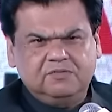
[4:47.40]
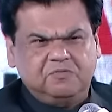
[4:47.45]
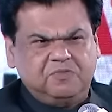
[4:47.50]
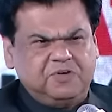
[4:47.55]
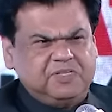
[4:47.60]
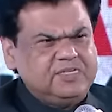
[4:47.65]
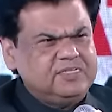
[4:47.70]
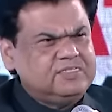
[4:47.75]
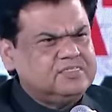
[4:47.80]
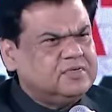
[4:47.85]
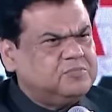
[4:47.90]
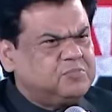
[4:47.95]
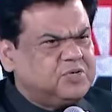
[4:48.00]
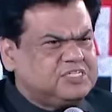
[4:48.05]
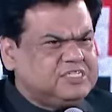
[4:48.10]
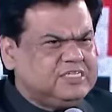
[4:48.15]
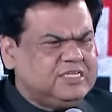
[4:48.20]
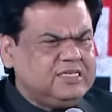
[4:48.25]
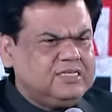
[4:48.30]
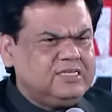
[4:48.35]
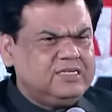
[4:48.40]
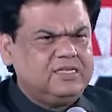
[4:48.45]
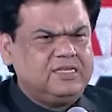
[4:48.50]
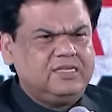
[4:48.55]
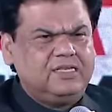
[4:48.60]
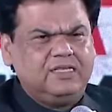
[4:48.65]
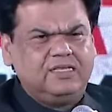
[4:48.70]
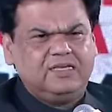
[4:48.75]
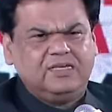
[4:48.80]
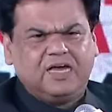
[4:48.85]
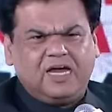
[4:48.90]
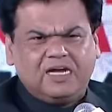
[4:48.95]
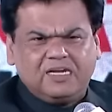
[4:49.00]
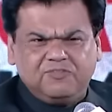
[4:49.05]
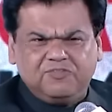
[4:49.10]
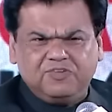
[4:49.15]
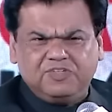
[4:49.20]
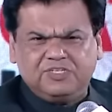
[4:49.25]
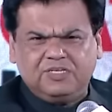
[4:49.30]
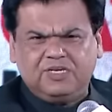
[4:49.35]
whether it's a machine learning,
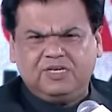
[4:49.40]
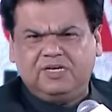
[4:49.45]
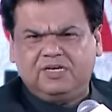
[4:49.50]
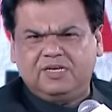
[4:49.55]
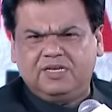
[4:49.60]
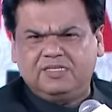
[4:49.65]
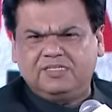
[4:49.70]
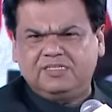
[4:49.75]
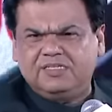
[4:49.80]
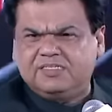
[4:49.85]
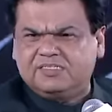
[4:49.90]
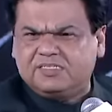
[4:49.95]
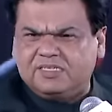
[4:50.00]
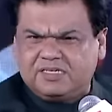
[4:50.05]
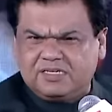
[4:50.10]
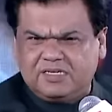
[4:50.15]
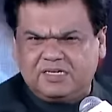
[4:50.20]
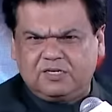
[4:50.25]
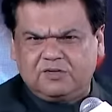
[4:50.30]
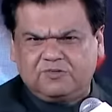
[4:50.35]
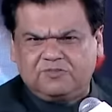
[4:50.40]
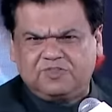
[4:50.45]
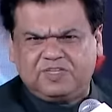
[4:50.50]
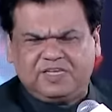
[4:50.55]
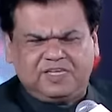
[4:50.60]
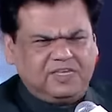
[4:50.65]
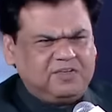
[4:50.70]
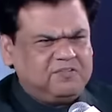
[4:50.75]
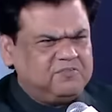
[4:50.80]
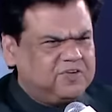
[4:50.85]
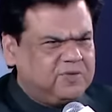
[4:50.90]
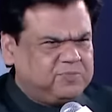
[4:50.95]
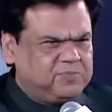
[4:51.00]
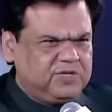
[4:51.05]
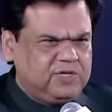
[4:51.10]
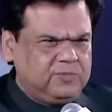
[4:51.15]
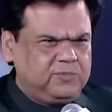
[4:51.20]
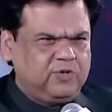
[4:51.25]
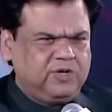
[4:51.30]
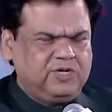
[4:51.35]
artificial intelligence, Internet of Things, Web
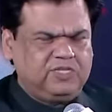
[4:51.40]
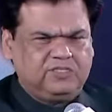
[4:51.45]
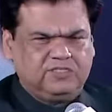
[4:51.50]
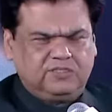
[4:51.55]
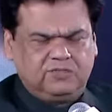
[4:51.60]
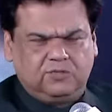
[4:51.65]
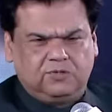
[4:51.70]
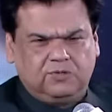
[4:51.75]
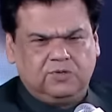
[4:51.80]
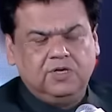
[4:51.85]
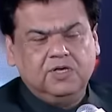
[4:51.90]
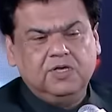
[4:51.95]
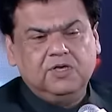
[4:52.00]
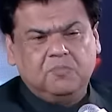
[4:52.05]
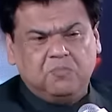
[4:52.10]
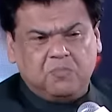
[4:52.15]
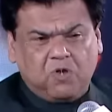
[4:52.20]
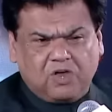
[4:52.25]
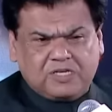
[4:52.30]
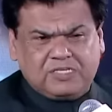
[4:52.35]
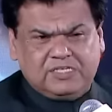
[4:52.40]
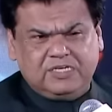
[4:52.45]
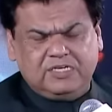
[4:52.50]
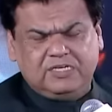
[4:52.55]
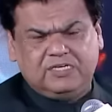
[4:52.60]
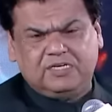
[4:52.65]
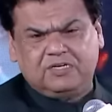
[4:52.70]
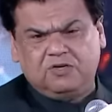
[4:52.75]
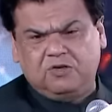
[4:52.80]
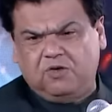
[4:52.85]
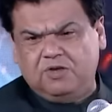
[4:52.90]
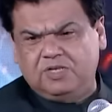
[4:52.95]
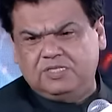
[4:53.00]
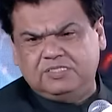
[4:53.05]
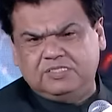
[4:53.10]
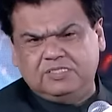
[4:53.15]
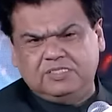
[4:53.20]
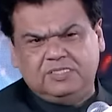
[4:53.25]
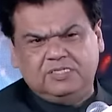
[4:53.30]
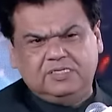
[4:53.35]
3.0, blockchain
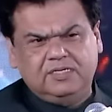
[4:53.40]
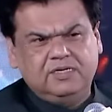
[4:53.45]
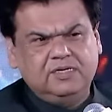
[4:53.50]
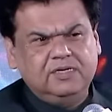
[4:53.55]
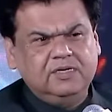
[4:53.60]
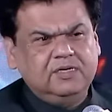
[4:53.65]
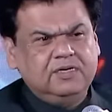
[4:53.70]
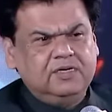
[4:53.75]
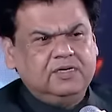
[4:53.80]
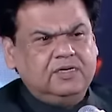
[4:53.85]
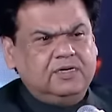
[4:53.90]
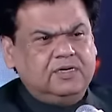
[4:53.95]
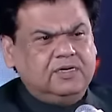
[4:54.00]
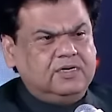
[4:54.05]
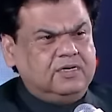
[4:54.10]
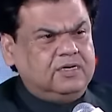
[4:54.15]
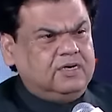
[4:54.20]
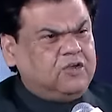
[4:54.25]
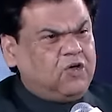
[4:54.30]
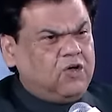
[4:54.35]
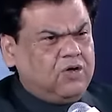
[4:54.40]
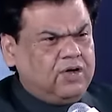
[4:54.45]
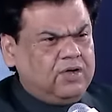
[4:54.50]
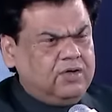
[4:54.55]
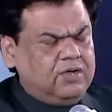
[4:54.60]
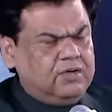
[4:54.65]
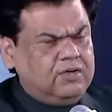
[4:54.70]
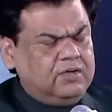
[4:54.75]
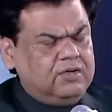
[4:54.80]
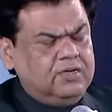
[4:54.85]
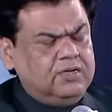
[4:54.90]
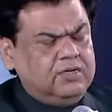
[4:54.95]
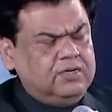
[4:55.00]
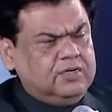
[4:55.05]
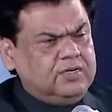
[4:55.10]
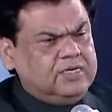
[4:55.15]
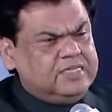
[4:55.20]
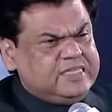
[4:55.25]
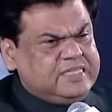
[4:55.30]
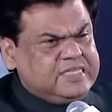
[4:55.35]
technology. Uh, uh,
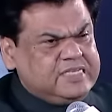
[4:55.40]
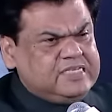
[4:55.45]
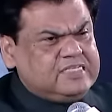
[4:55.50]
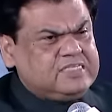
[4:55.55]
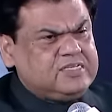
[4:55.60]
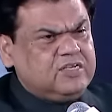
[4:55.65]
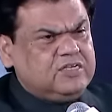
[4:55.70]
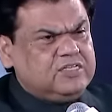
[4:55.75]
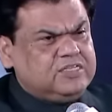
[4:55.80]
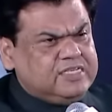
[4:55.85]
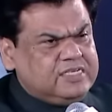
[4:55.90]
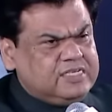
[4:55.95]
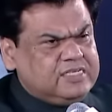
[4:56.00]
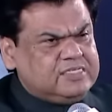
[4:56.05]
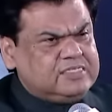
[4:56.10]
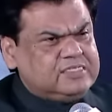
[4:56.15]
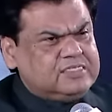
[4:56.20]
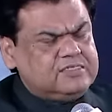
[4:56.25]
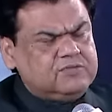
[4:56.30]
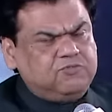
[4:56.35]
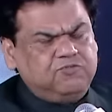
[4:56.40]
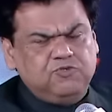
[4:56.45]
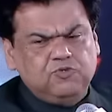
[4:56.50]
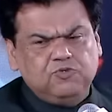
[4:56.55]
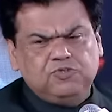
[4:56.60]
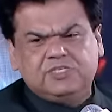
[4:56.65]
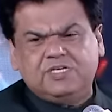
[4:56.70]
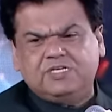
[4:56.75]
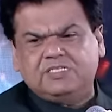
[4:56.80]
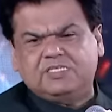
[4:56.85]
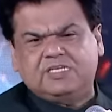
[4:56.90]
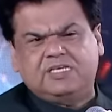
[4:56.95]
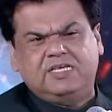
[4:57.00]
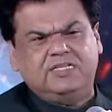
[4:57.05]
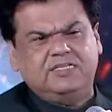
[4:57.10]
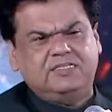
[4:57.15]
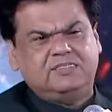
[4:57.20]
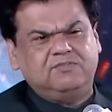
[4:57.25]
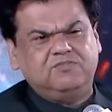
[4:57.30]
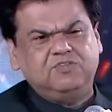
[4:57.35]
these, these future
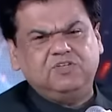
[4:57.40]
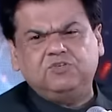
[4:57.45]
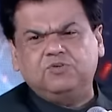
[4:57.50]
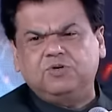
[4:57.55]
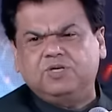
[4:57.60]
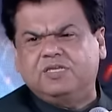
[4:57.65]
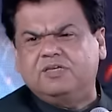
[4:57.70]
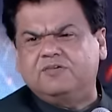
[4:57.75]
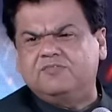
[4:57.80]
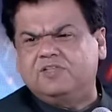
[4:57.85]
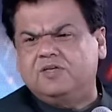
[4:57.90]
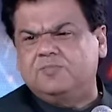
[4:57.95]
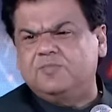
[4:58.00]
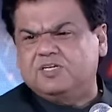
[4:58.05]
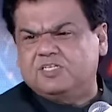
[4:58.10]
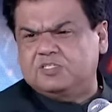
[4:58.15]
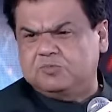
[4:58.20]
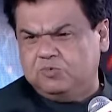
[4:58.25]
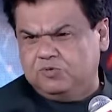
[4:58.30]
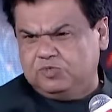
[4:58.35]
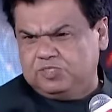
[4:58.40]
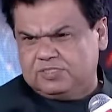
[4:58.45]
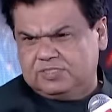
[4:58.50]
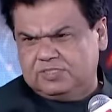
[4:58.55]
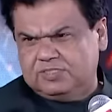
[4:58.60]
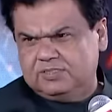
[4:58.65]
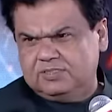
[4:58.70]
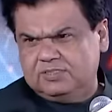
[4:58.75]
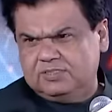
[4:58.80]
skills, we should give them exposure.